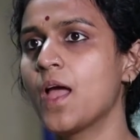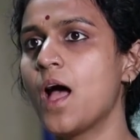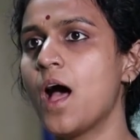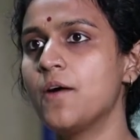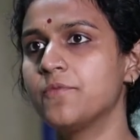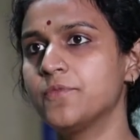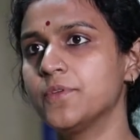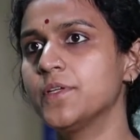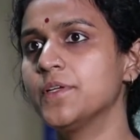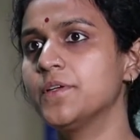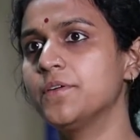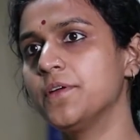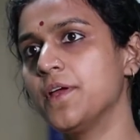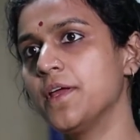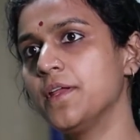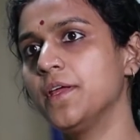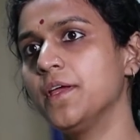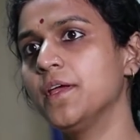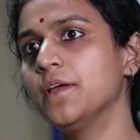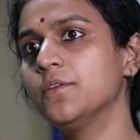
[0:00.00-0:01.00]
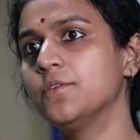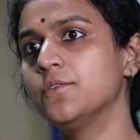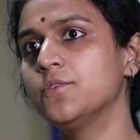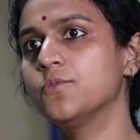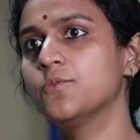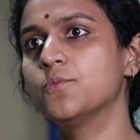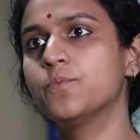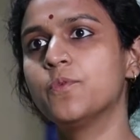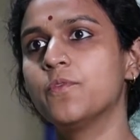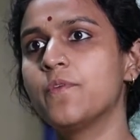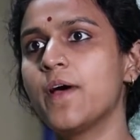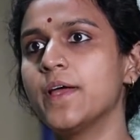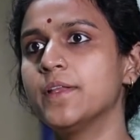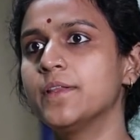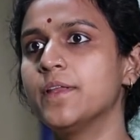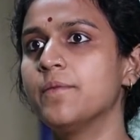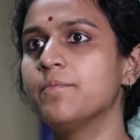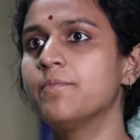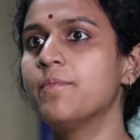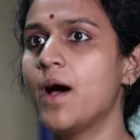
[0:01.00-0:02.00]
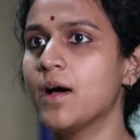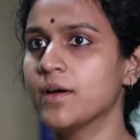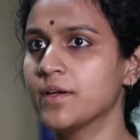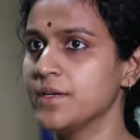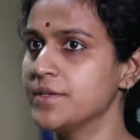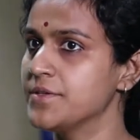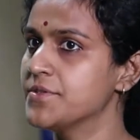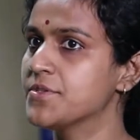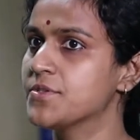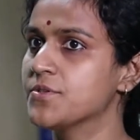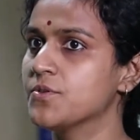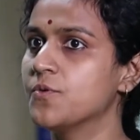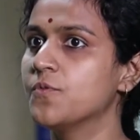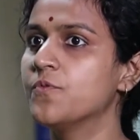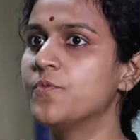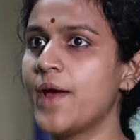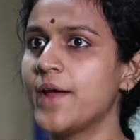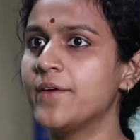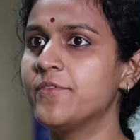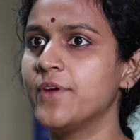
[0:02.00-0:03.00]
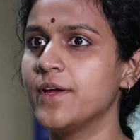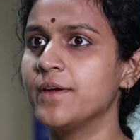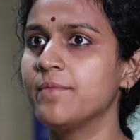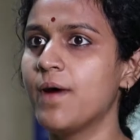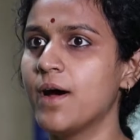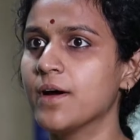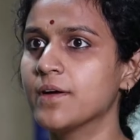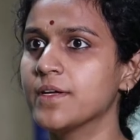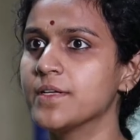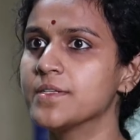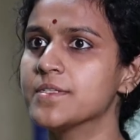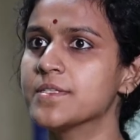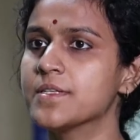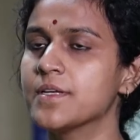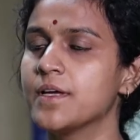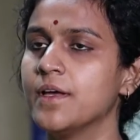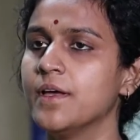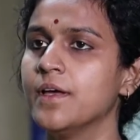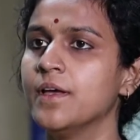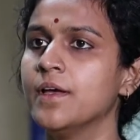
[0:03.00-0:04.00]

after the training to provide them markets, so fair trade markets.